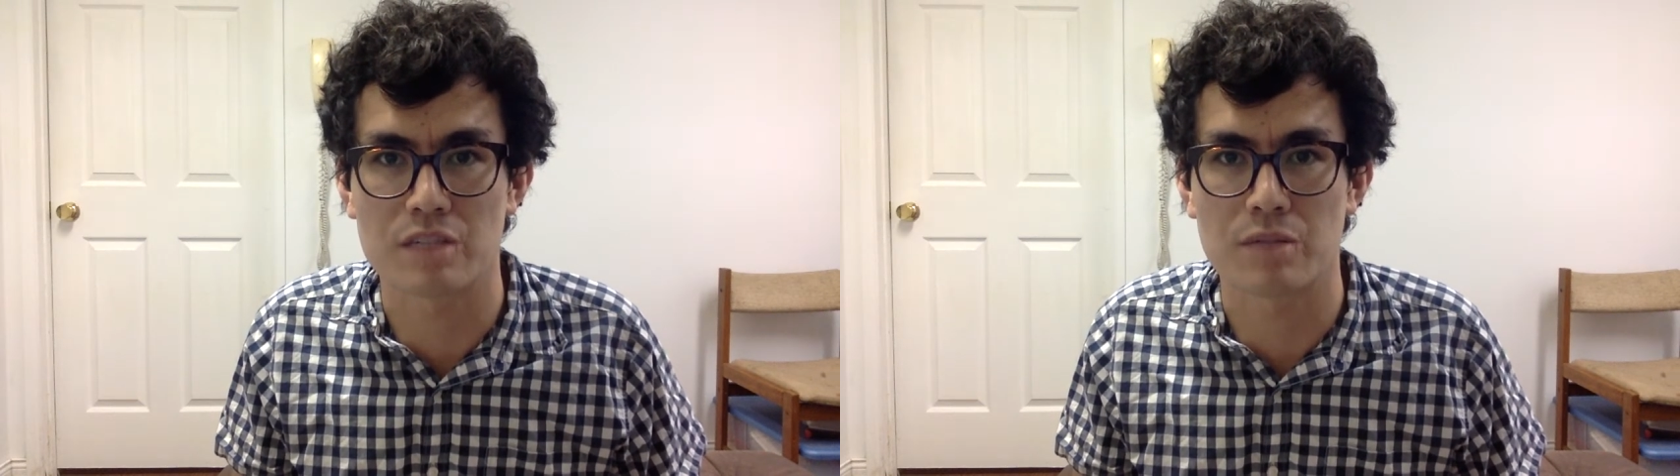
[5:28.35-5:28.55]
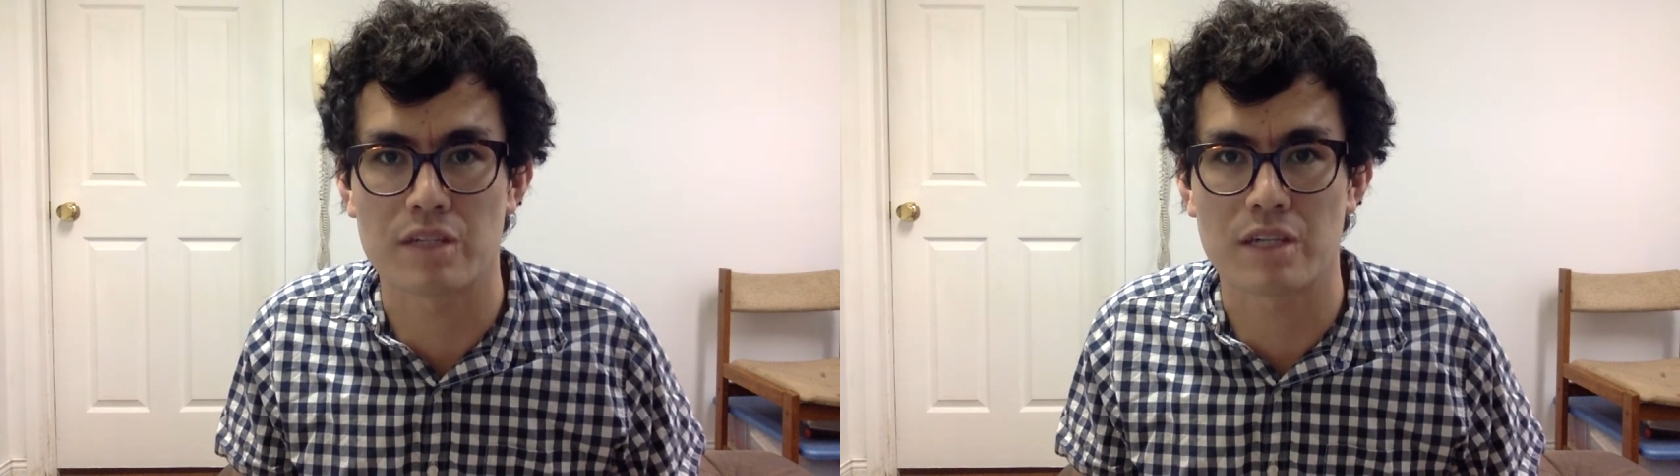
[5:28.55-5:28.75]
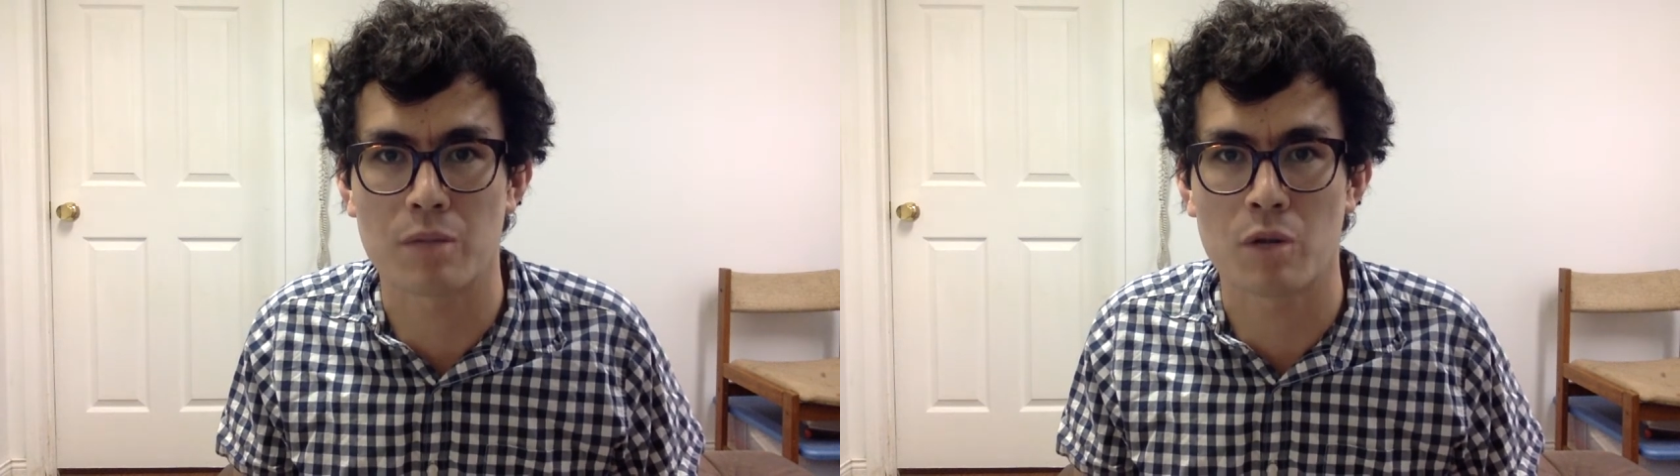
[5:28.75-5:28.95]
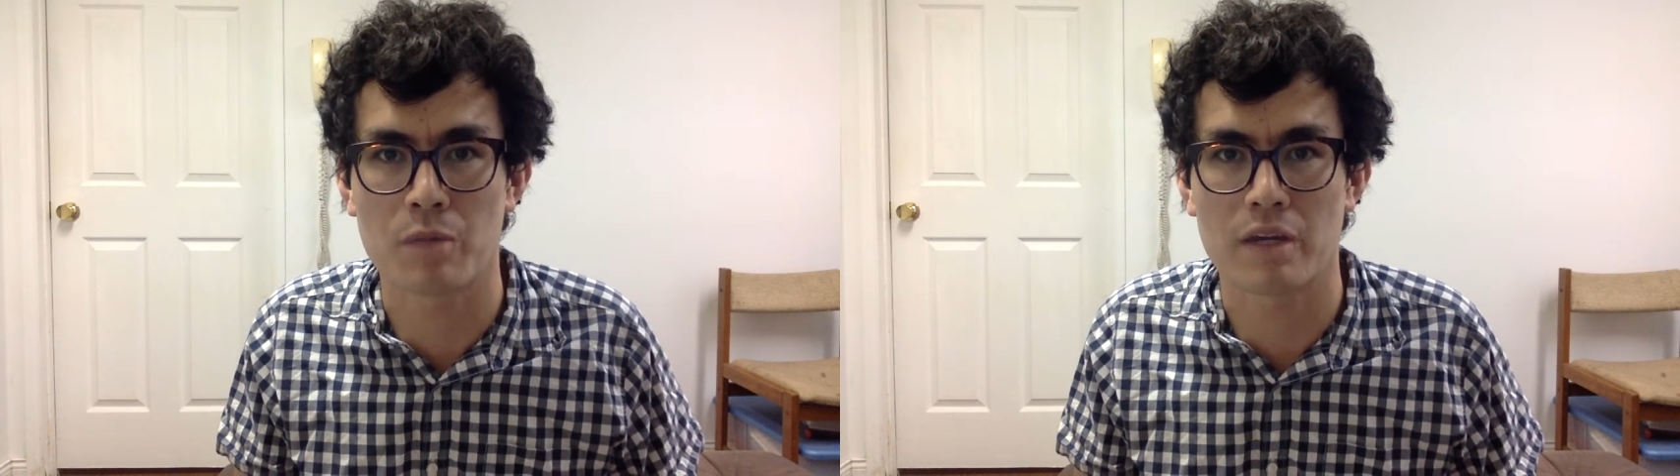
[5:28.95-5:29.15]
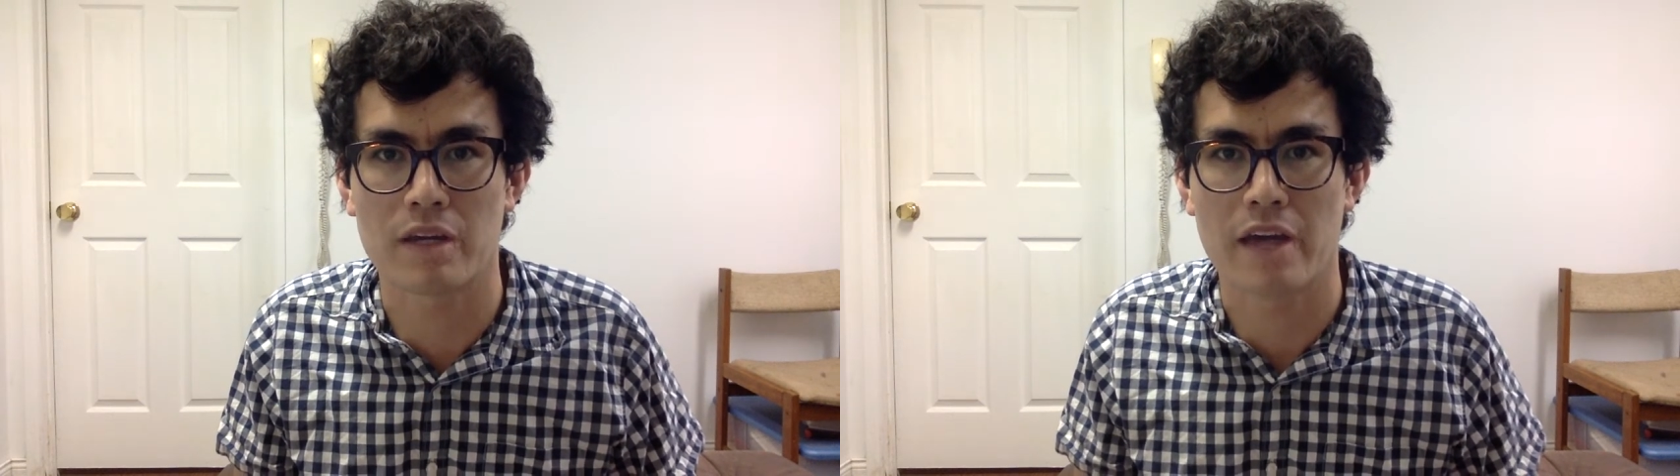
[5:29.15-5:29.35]
because I'm
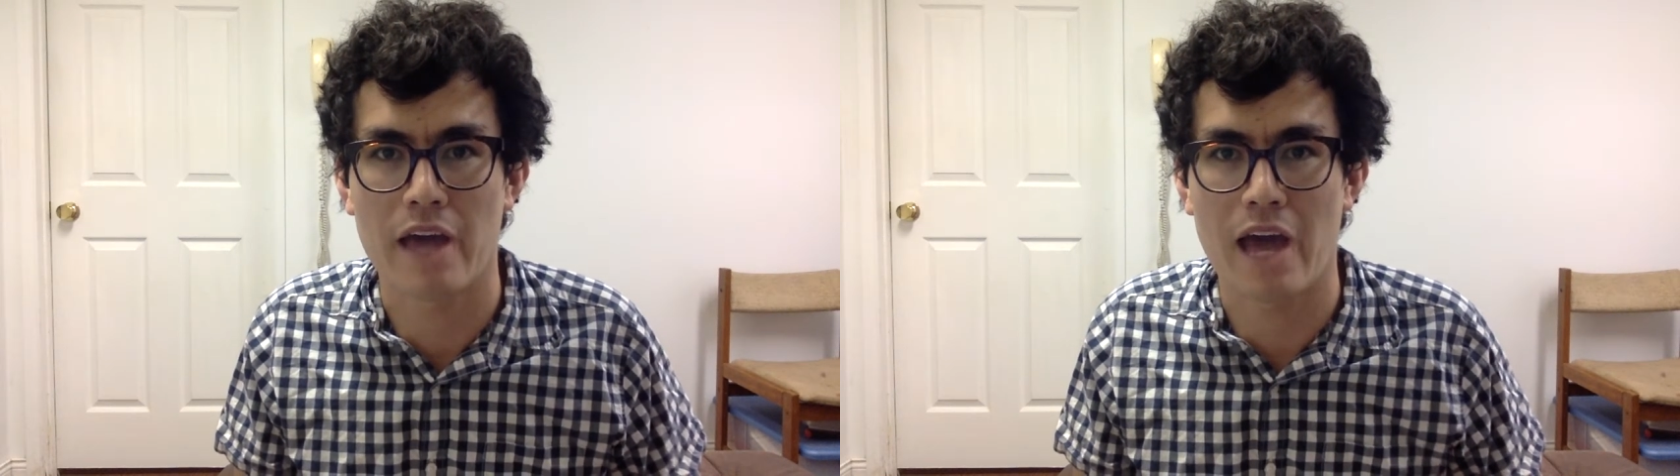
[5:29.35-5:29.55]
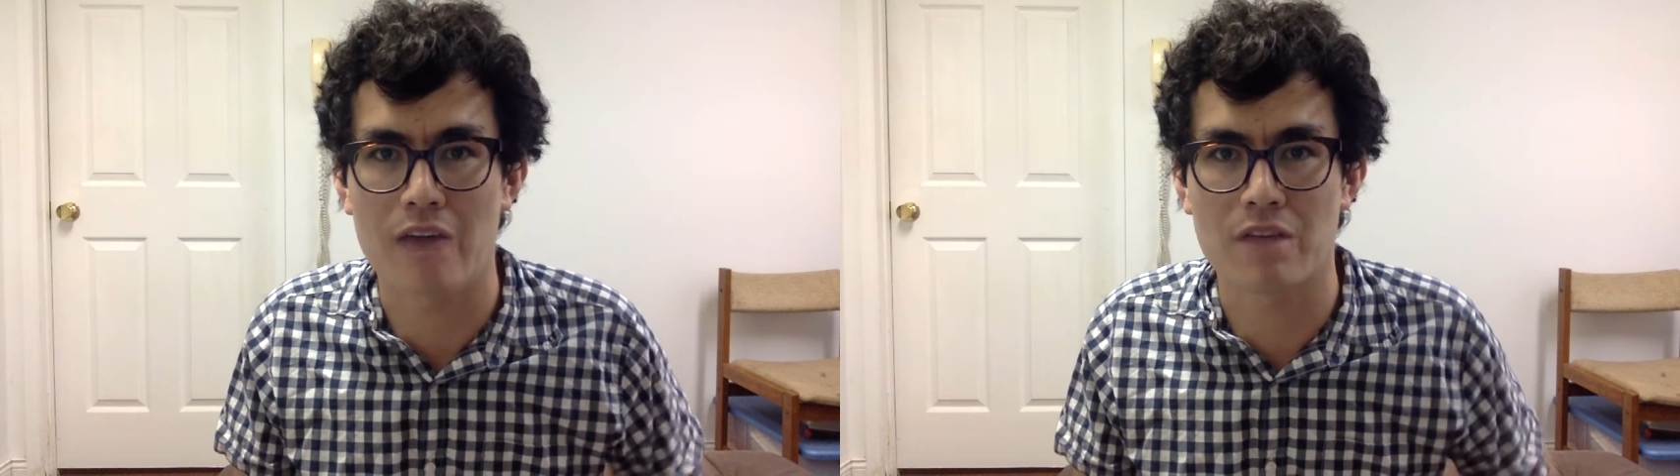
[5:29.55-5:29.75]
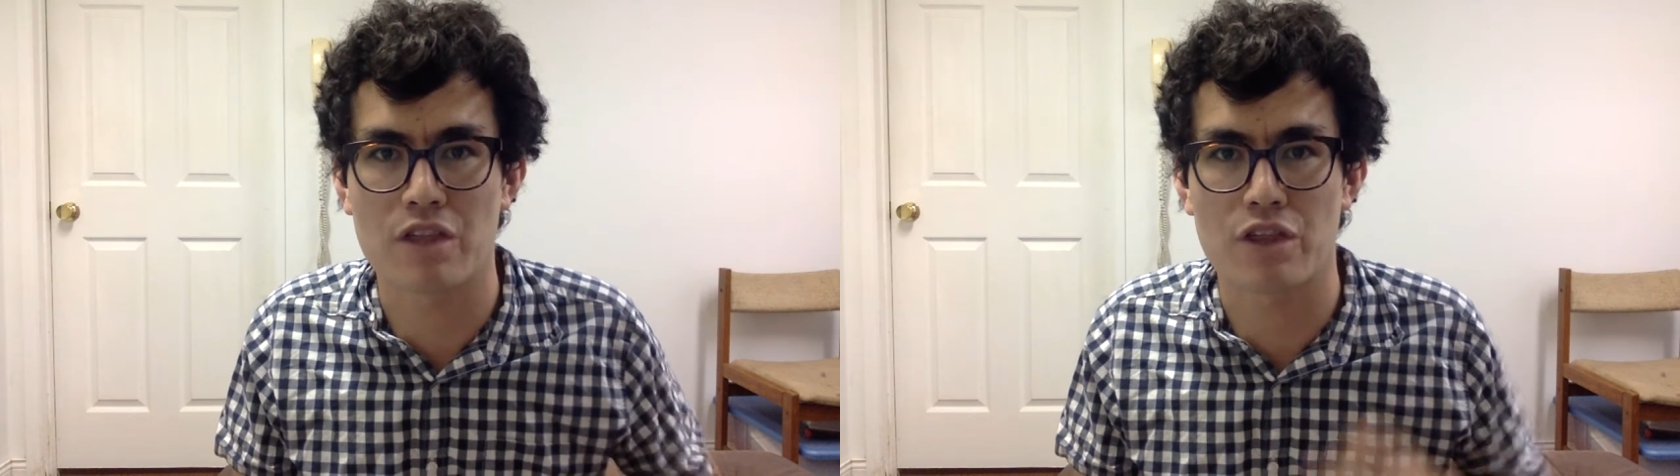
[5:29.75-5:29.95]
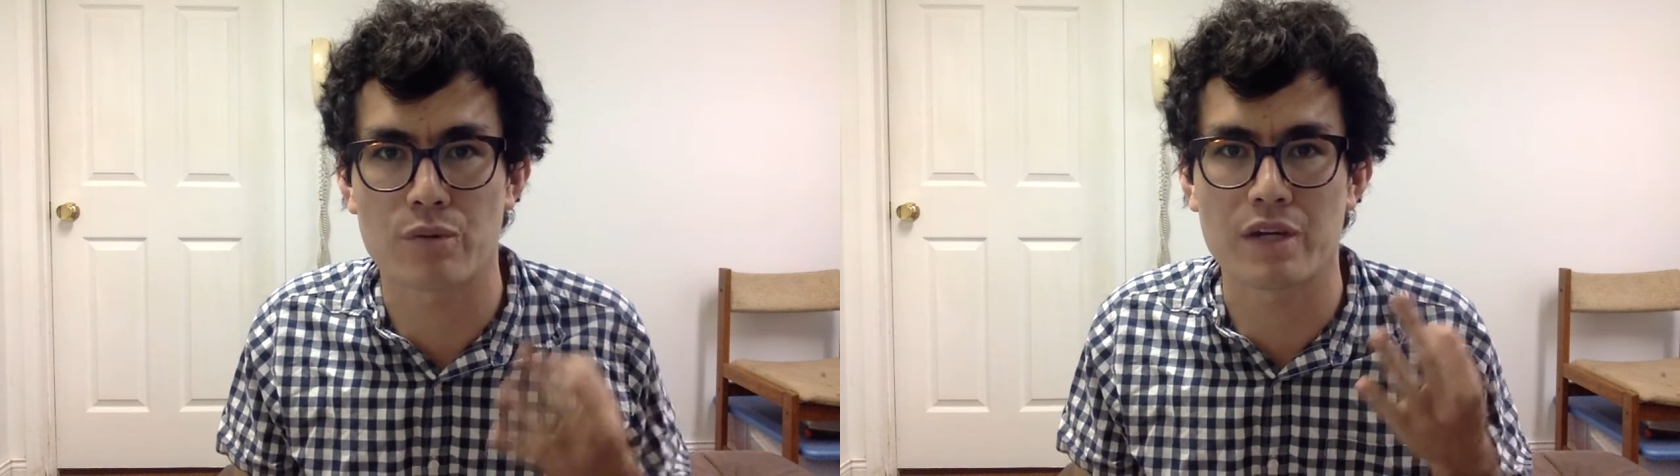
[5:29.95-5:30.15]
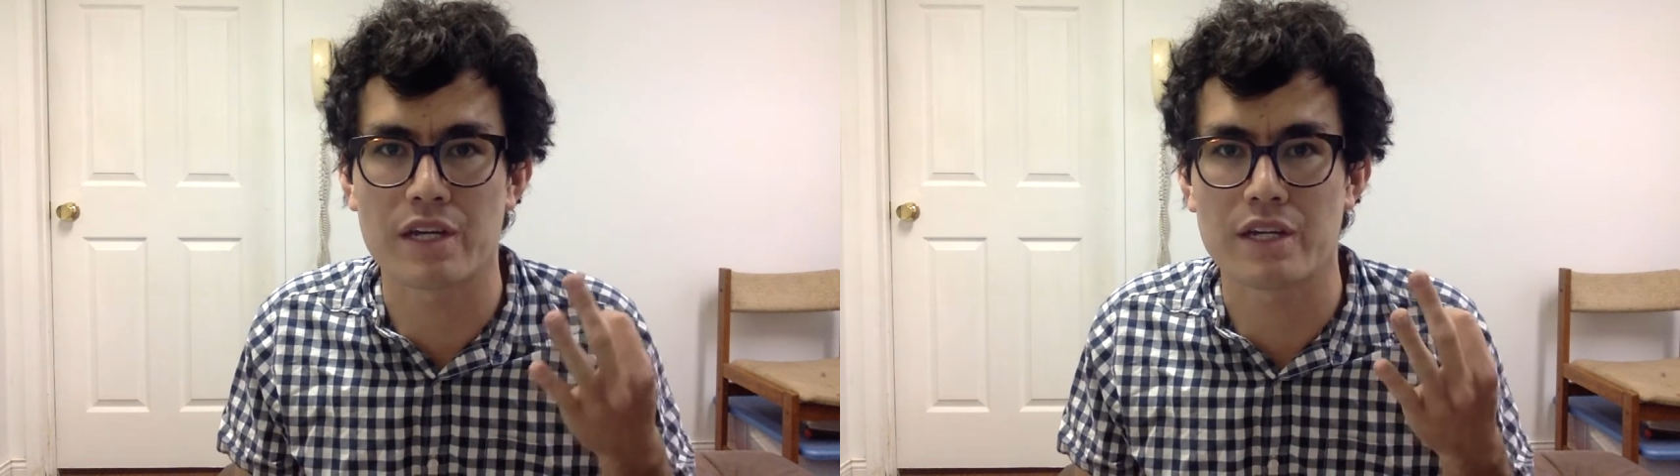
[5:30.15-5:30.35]
hoping having
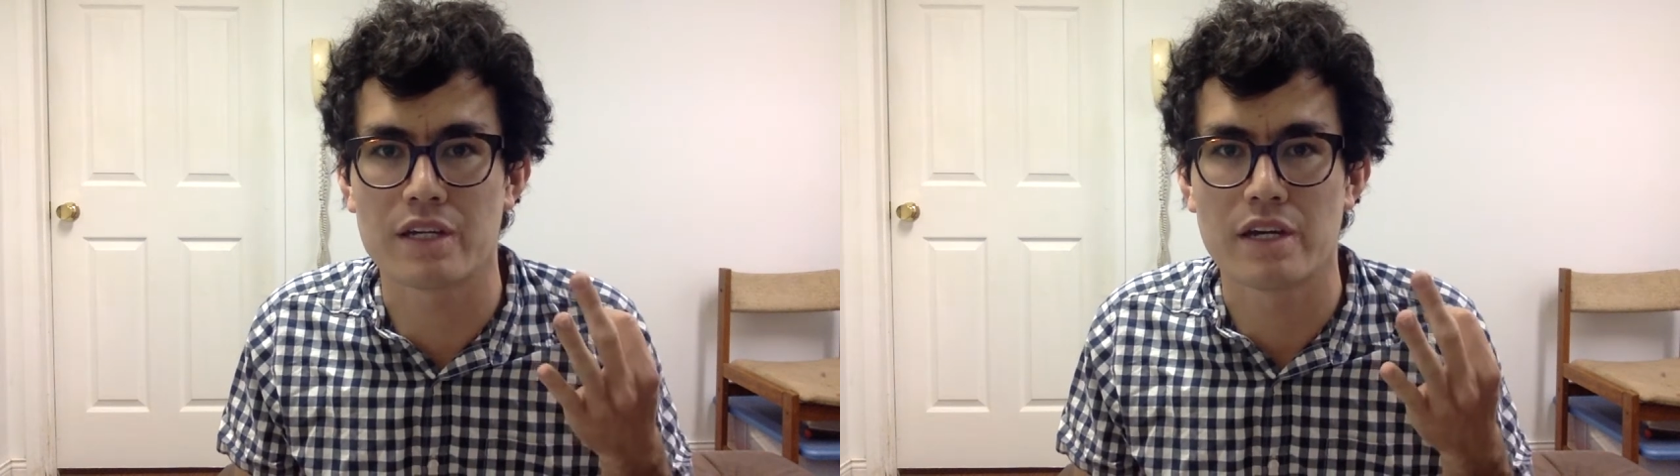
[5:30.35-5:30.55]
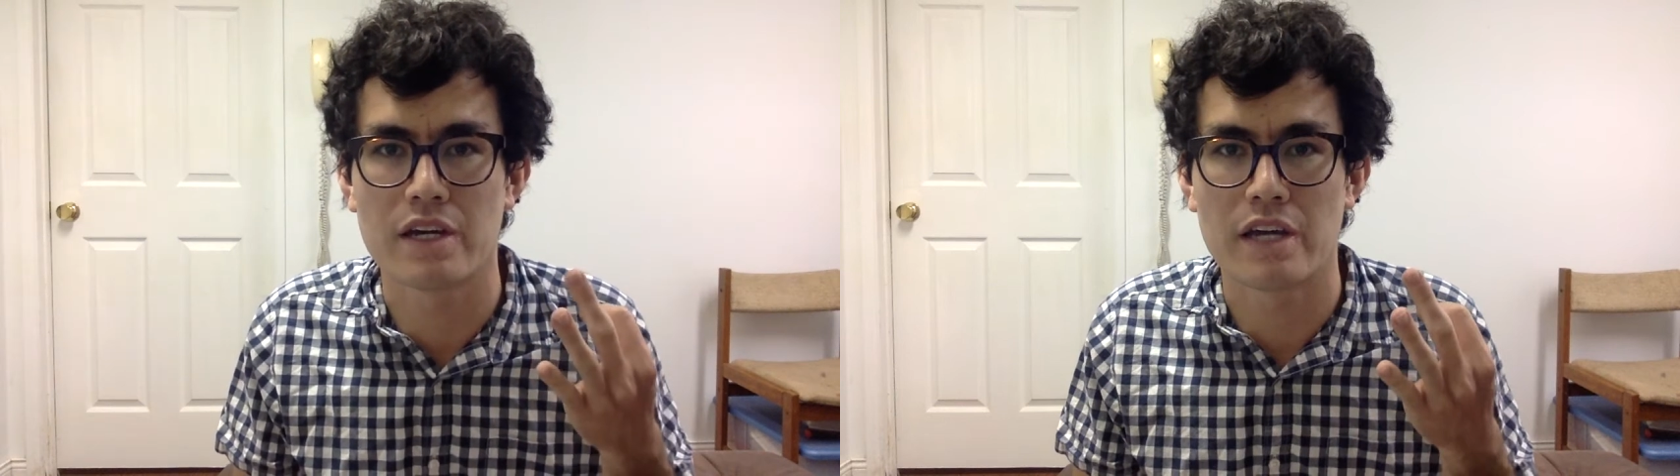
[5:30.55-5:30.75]
3